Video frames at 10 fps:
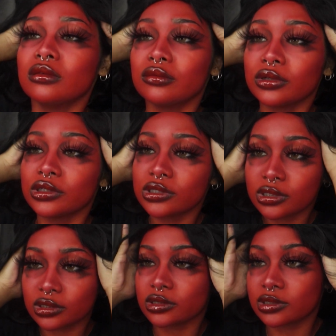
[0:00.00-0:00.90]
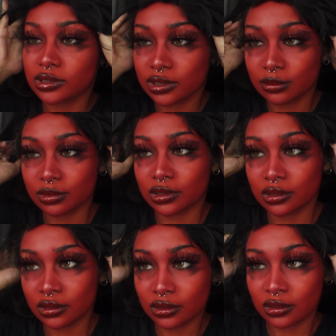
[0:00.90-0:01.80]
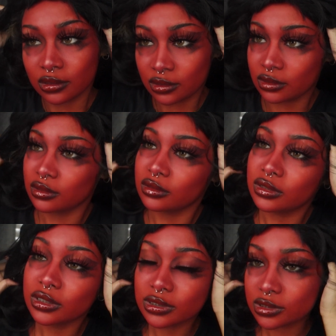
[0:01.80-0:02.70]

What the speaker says: we're just gonna slip this